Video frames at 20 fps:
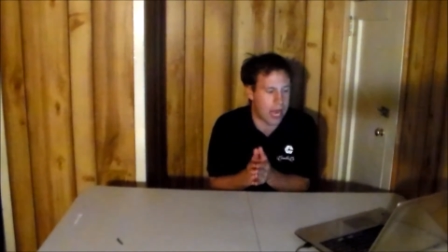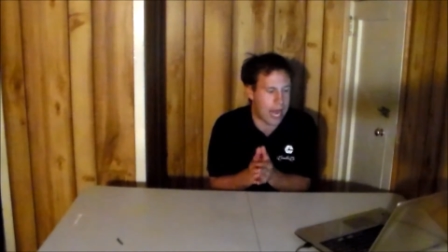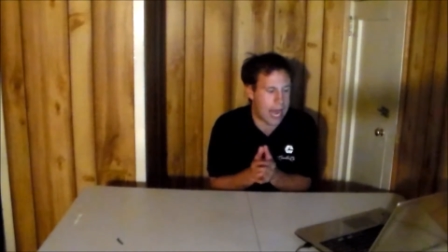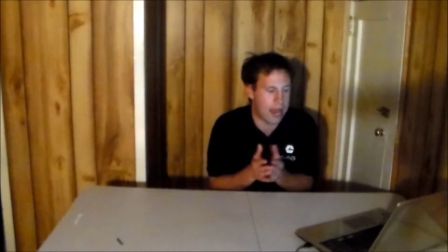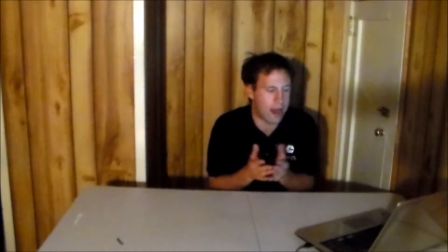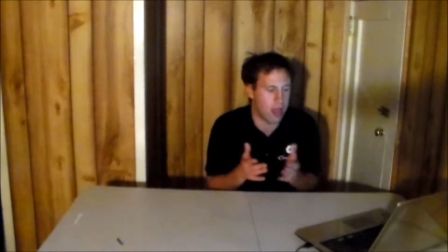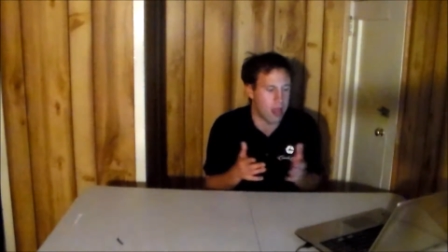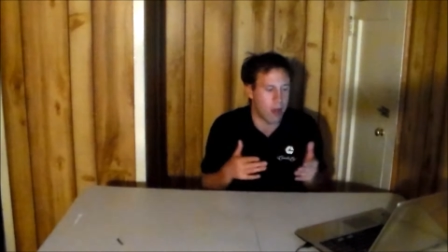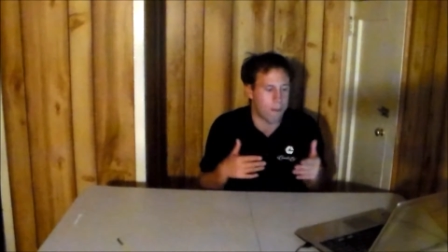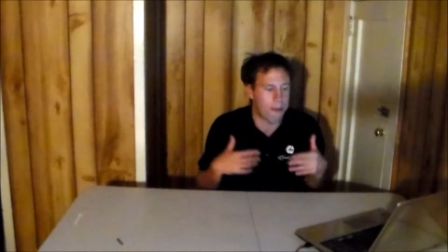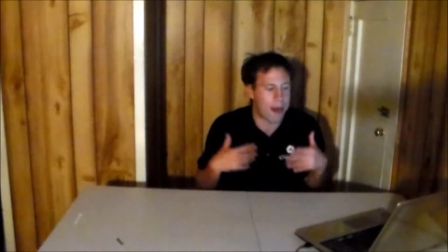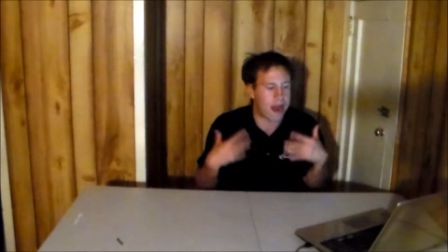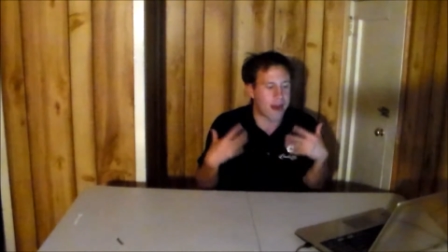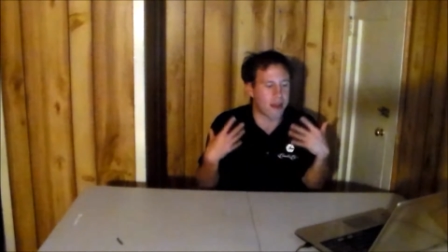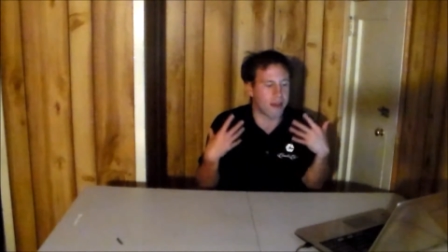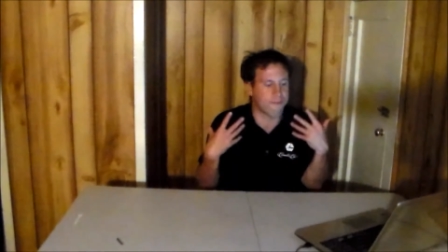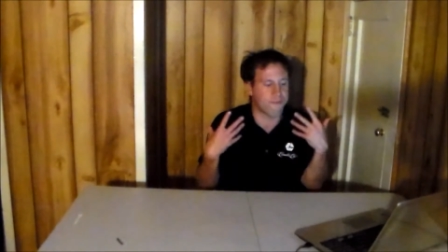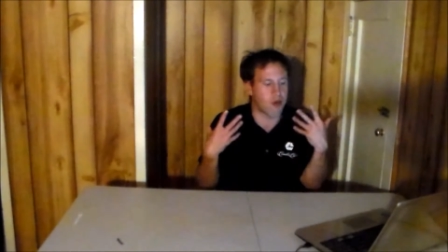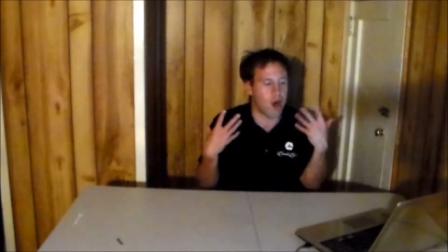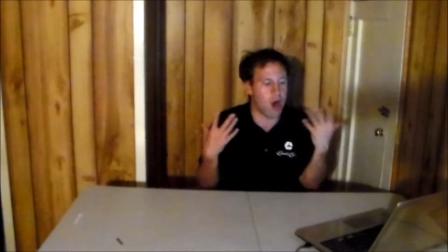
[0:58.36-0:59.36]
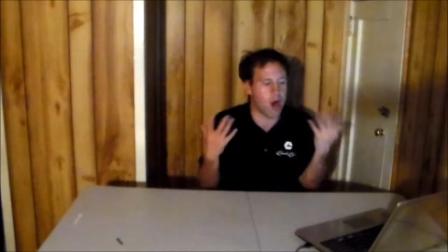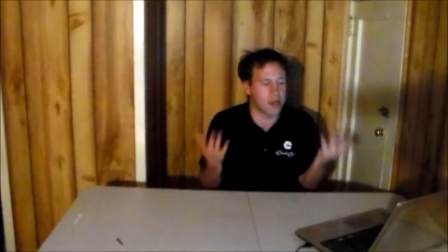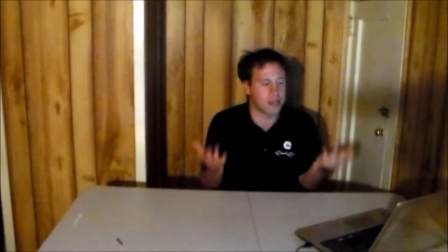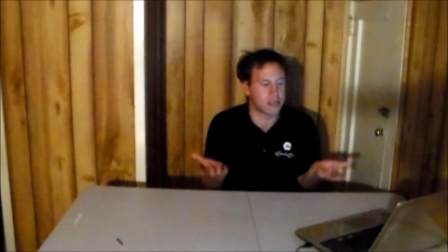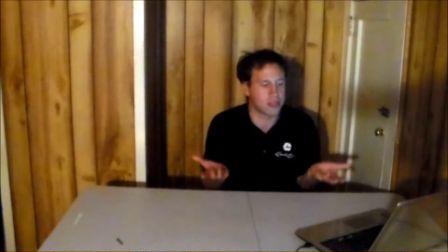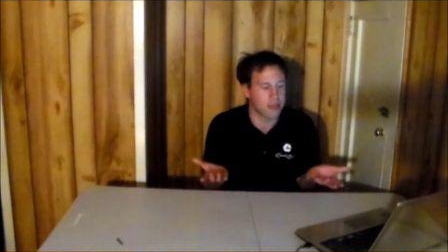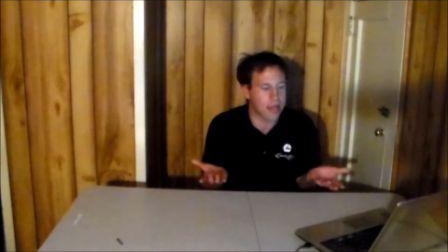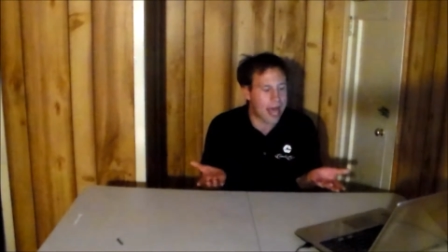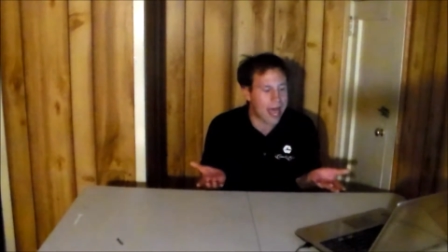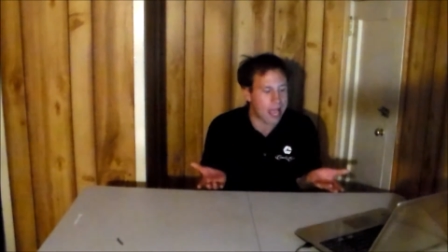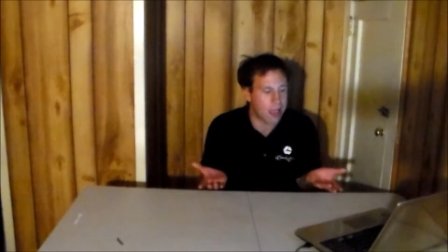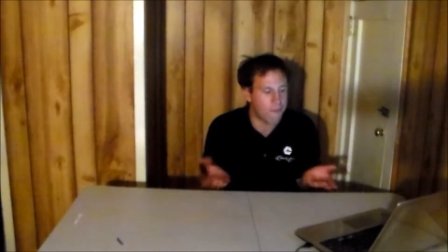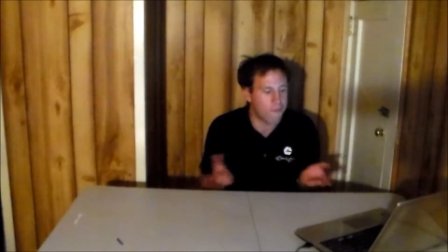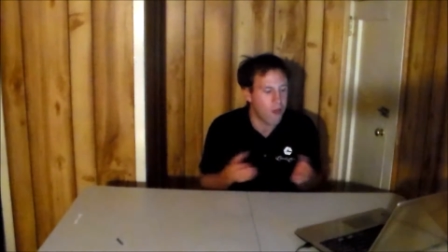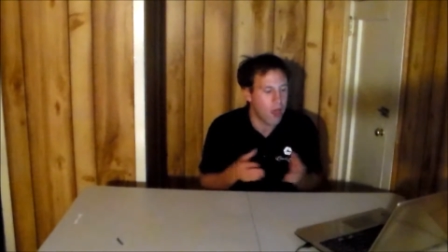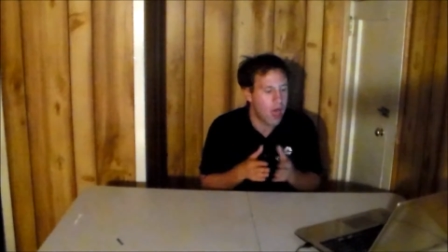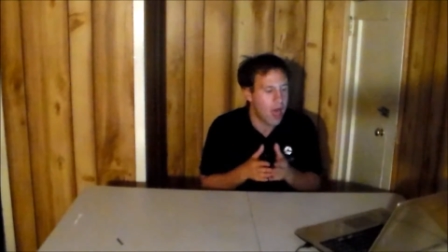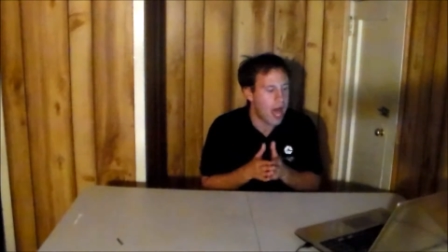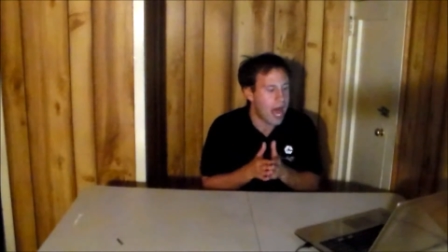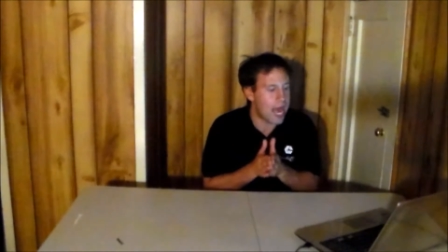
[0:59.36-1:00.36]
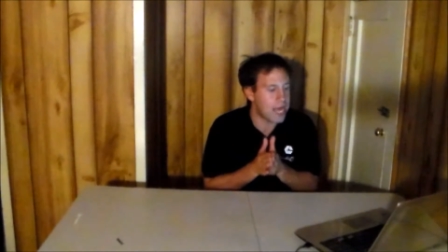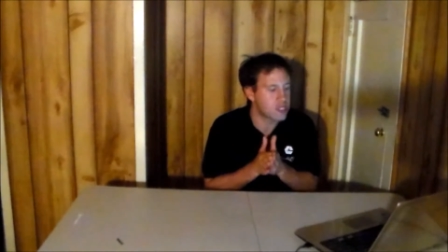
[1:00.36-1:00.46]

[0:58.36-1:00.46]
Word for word: I, about it for all his life.